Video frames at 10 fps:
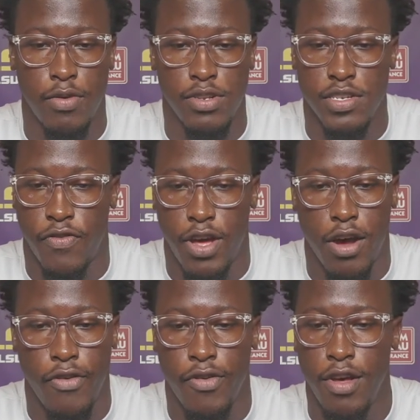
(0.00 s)
And we just fed
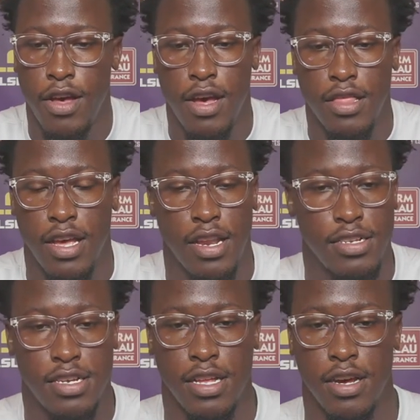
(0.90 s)
off the
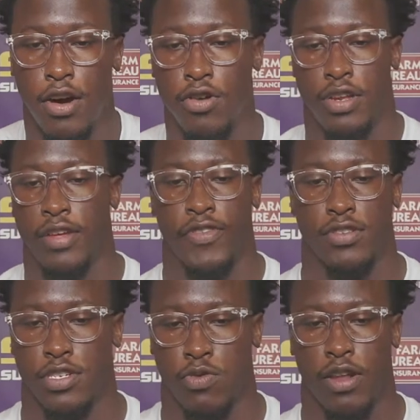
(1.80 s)
energy, and the whole
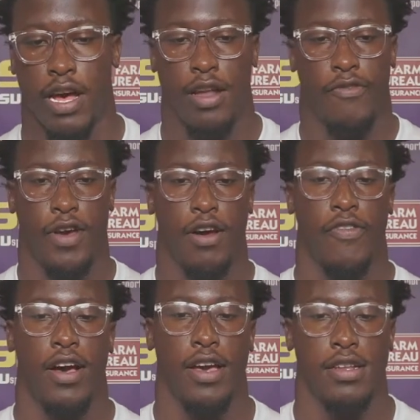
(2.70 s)
defense just really kind of fed
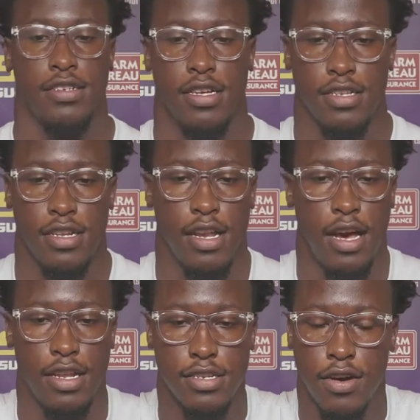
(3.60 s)
off our energy as a D
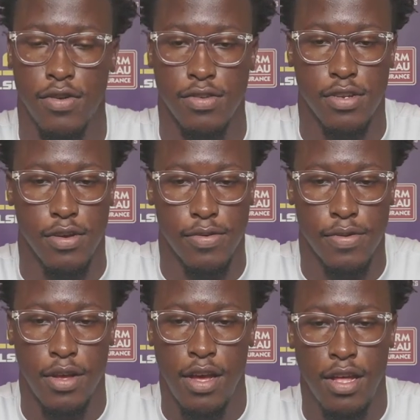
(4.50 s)
line as a whole. So
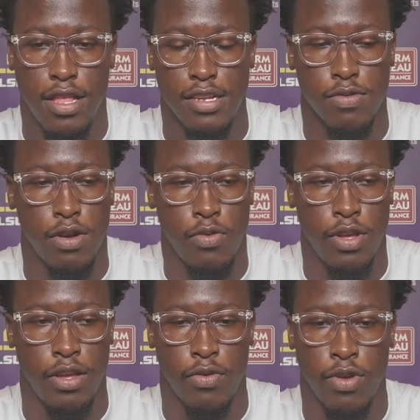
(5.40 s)
that's what
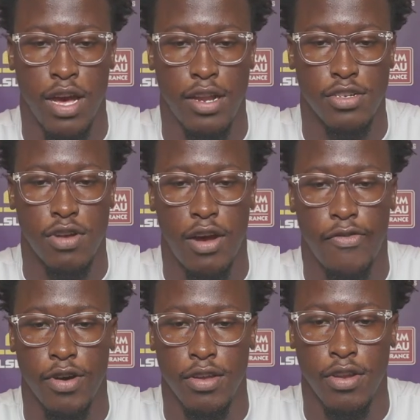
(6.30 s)
we we kind of
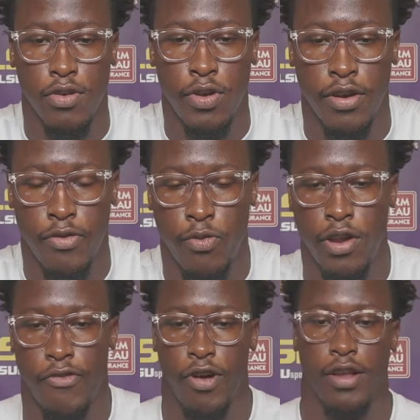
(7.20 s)
strive for. You know, we the we
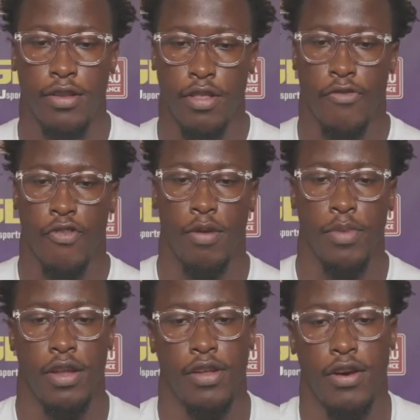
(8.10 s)
the front the
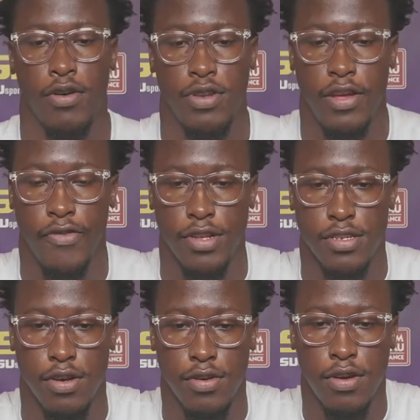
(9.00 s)
frontmen of the whole
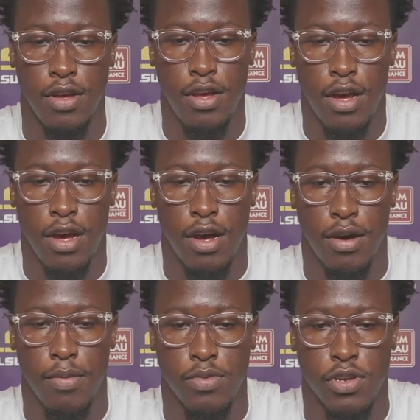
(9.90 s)
defense. So.
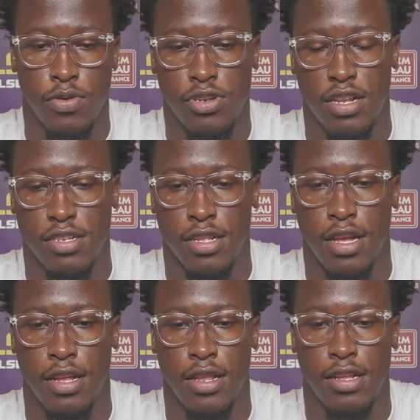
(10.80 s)
Um, so we try to set
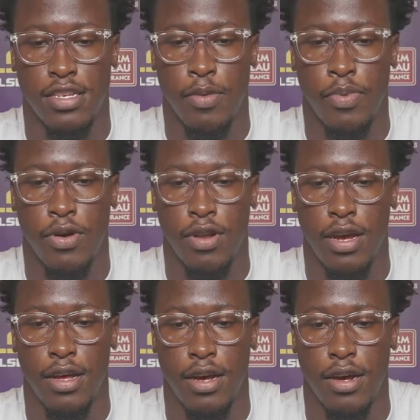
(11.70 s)
that, that tempo,
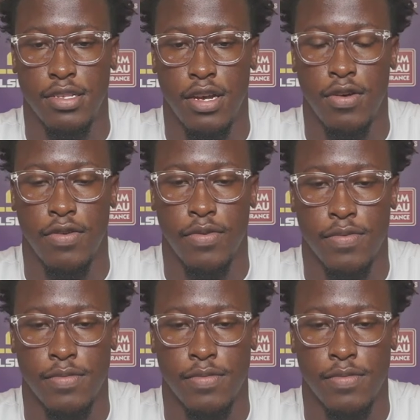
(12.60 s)
that uh, tone.